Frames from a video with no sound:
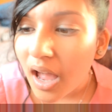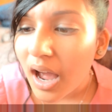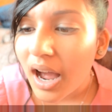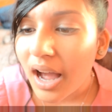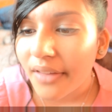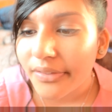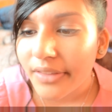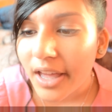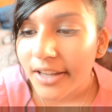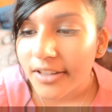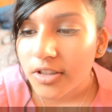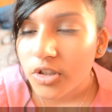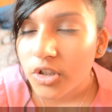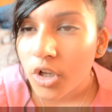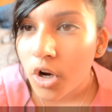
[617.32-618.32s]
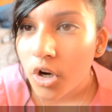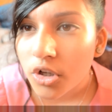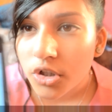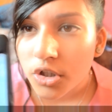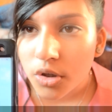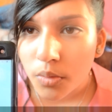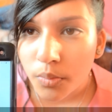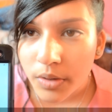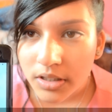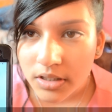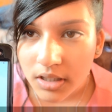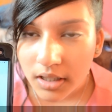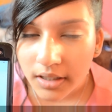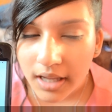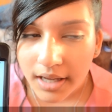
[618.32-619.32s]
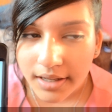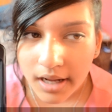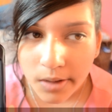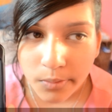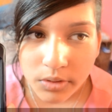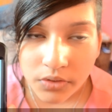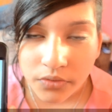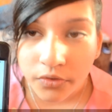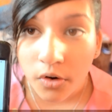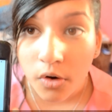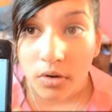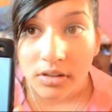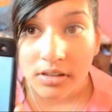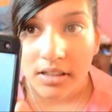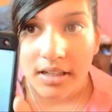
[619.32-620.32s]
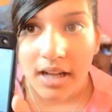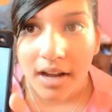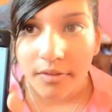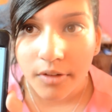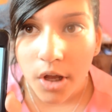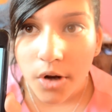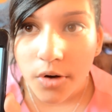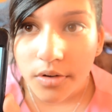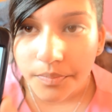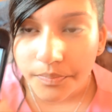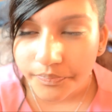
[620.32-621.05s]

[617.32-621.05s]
And then Touch, which again, I was forced to download.